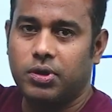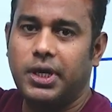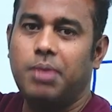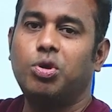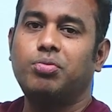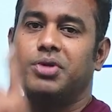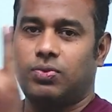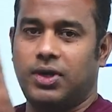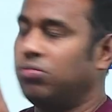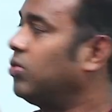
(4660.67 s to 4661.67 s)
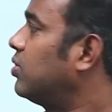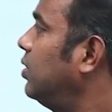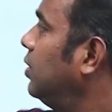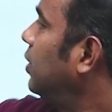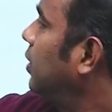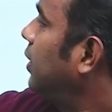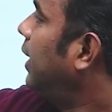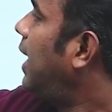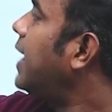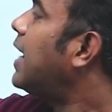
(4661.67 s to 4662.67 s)
A book means one book.
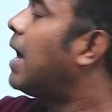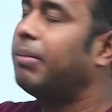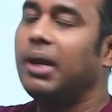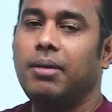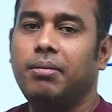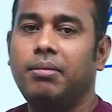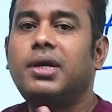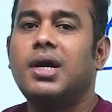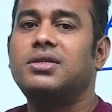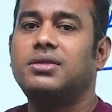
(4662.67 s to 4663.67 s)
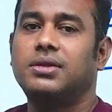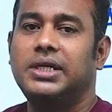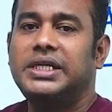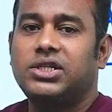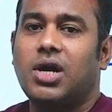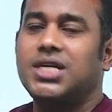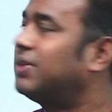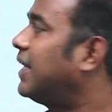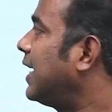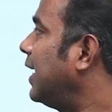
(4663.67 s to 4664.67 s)
An apple, because it starts
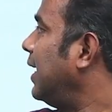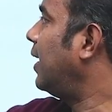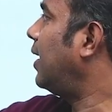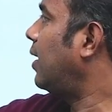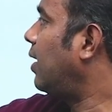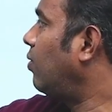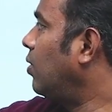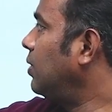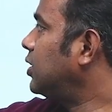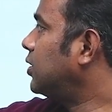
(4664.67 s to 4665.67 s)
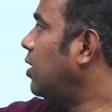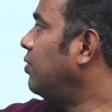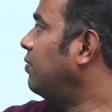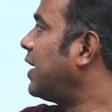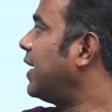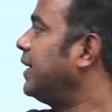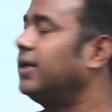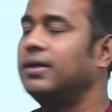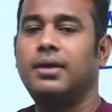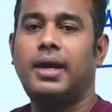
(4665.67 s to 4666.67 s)
with a vowel sound, we are
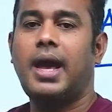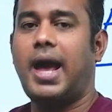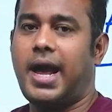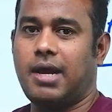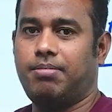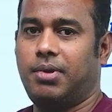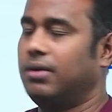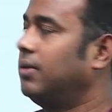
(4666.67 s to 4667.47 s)
writing an apple.